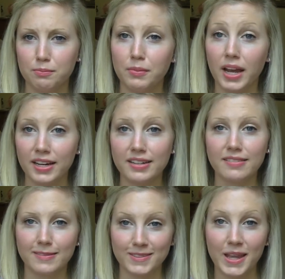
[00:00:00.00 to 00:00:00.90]
my
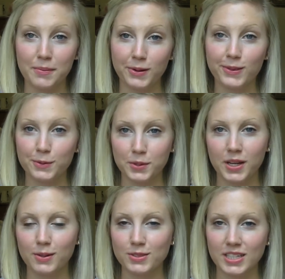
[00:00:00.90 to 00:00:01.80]
neighbor, the one
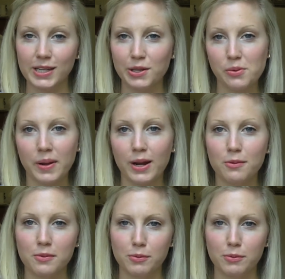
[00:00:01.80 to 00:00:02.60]
I was telling you about,